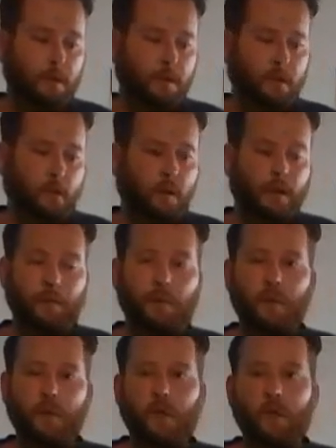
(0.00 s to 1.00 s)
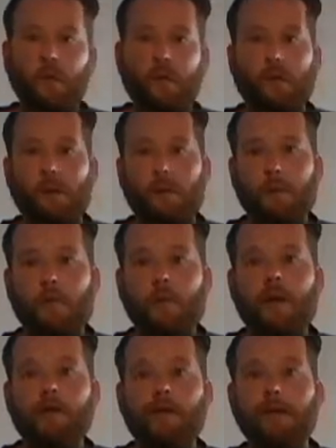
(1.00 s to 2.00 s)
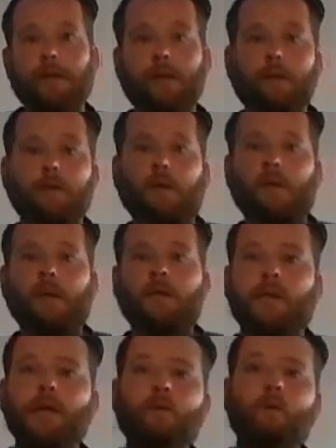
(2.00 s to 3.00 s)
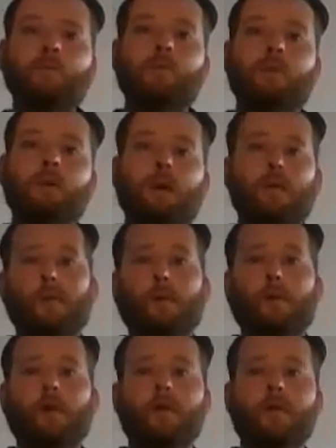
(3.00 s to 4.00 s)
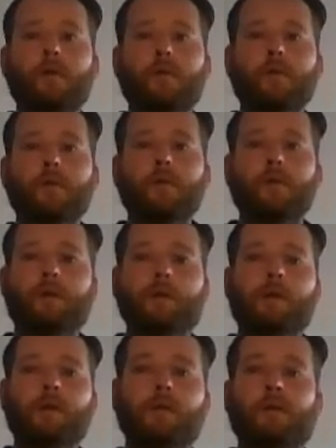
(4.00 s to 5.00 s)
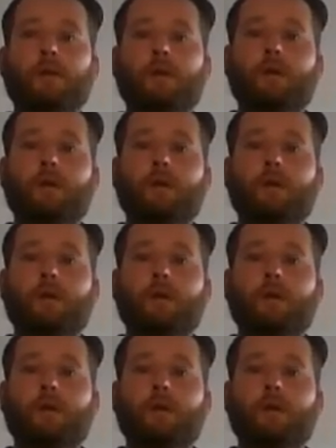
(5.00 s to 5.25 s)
So I'm going to post a whole lot of crap on that channel about my own experiences and